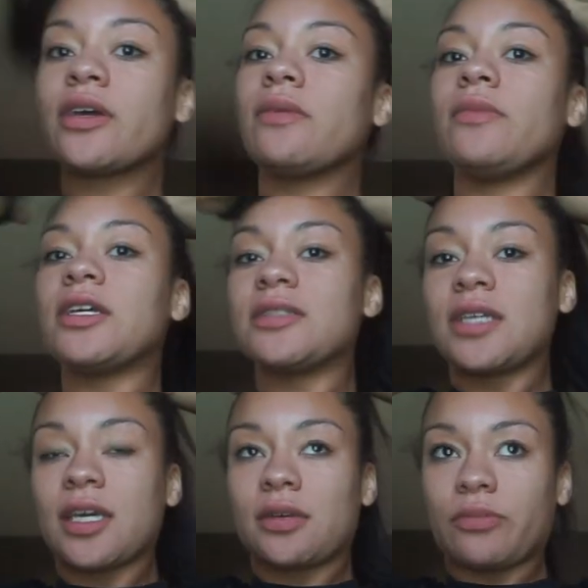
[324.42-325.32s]
recommend
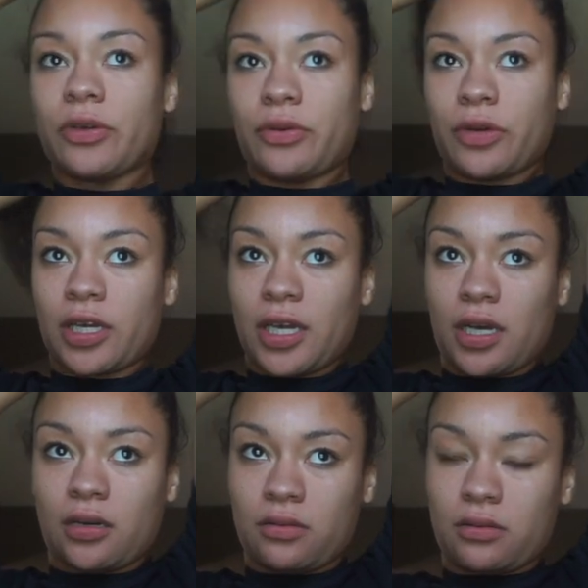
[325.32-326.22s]
taking
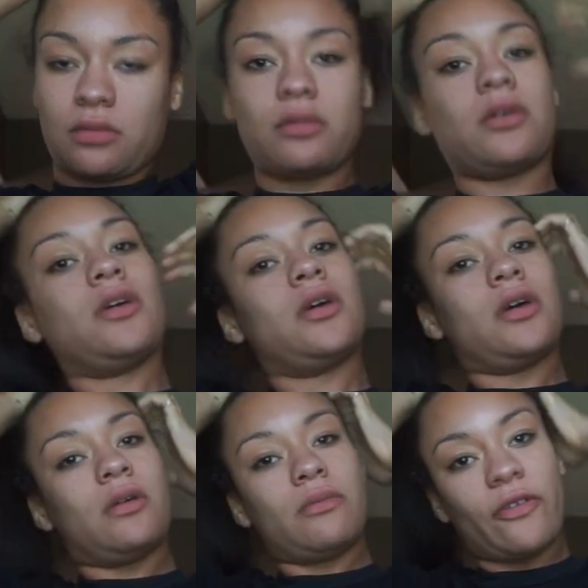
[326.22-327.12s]
pre-workout
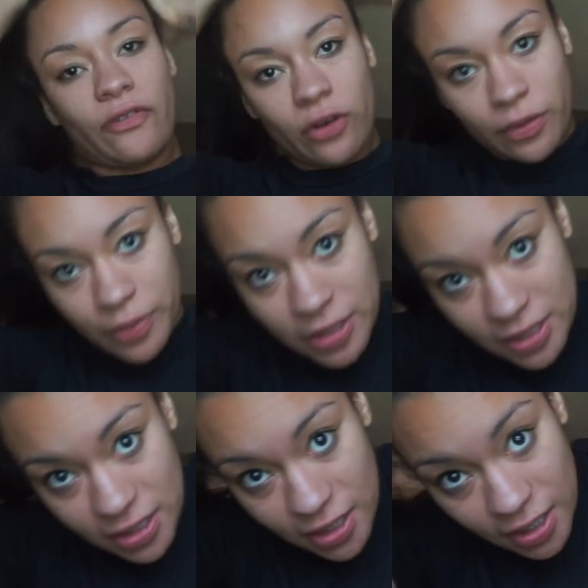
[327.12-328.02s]
before a
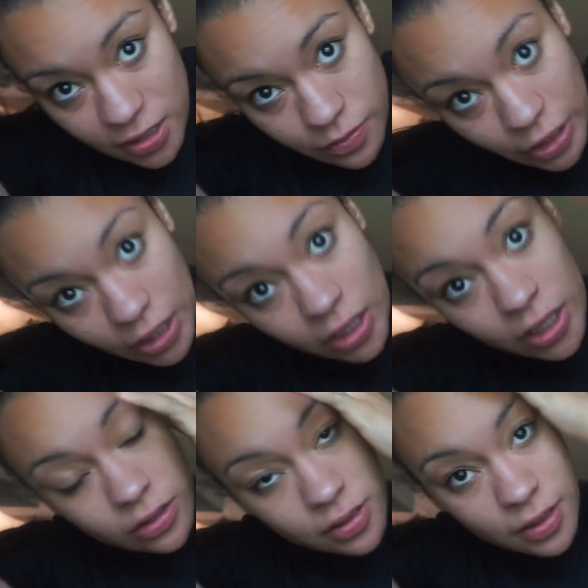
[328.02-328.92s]
PT test, but, you
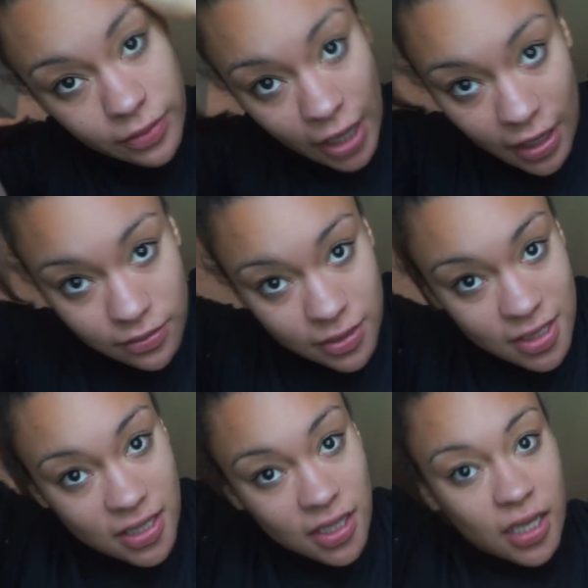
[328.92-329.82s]
know,
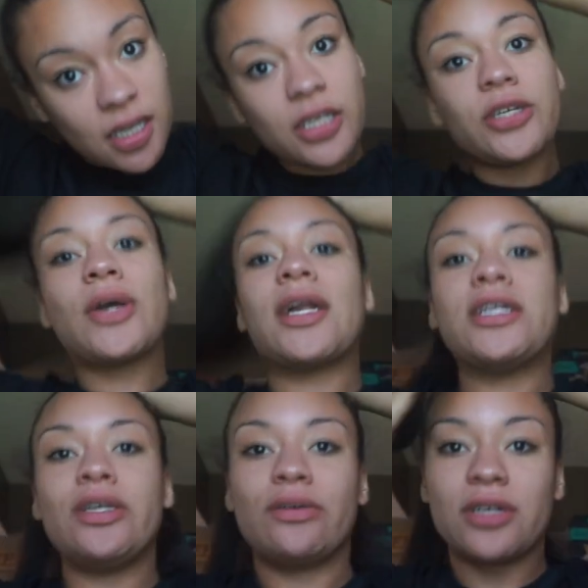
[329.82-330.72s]
sometimes you got to
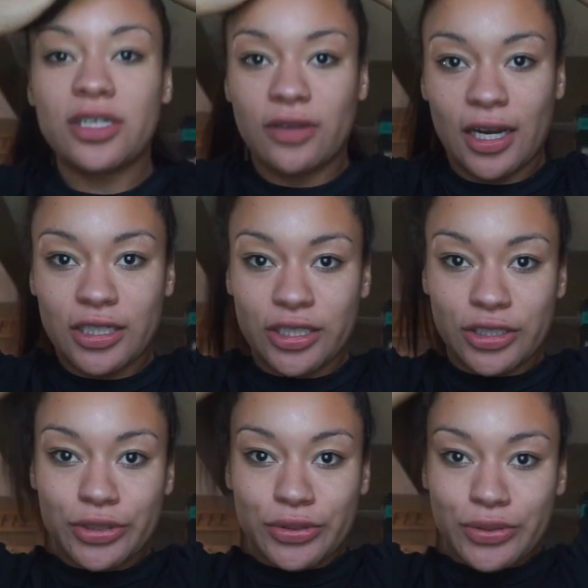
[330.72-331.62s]
do what you got to
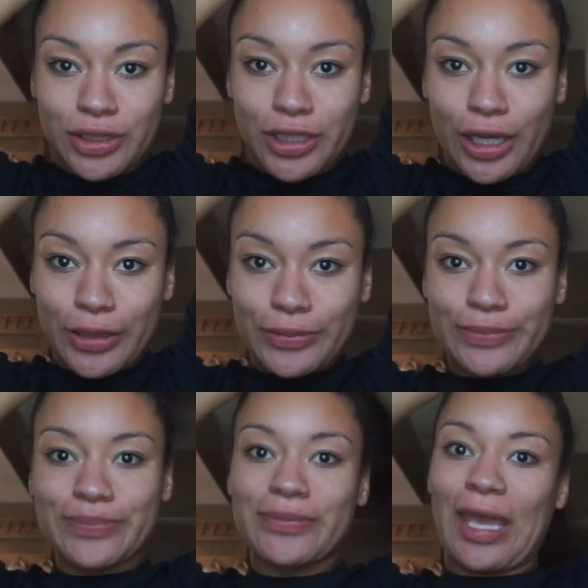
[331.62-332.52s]
do, you know?
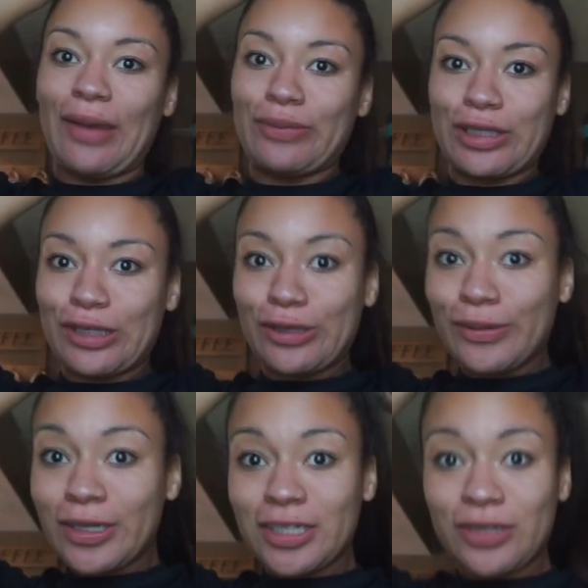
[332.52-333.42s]
And when you don't
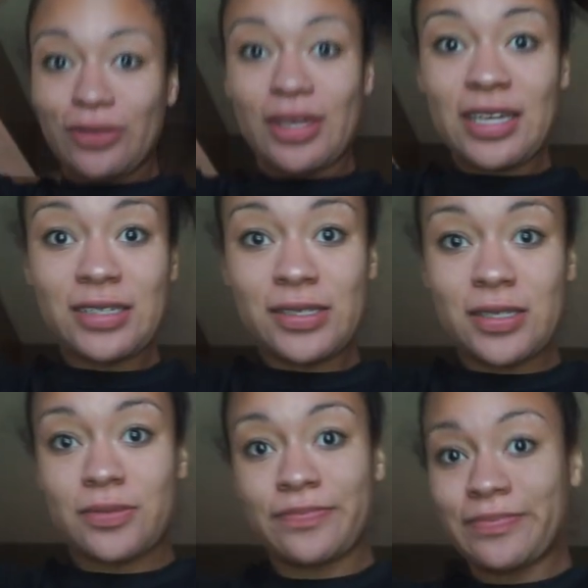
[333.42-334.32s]
want to do
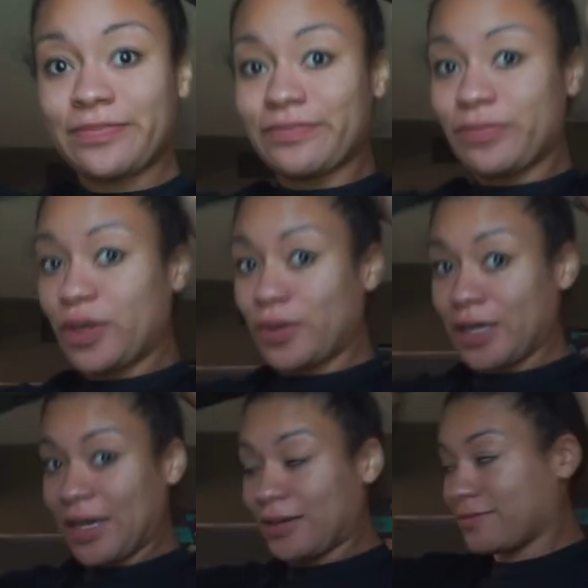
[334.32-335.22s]
things,
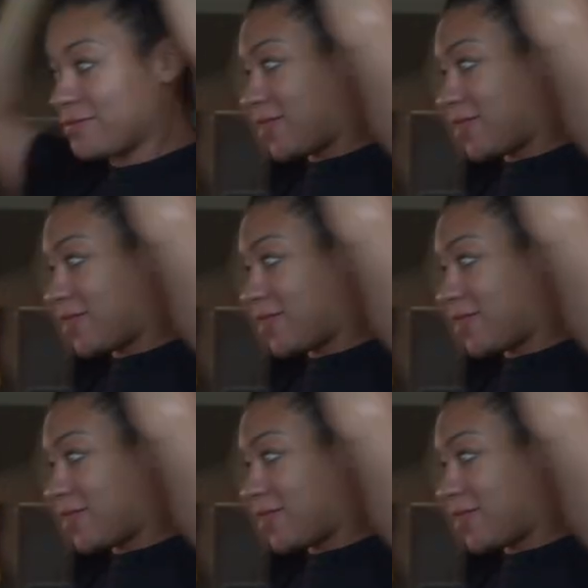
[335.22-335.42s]
pre-workout.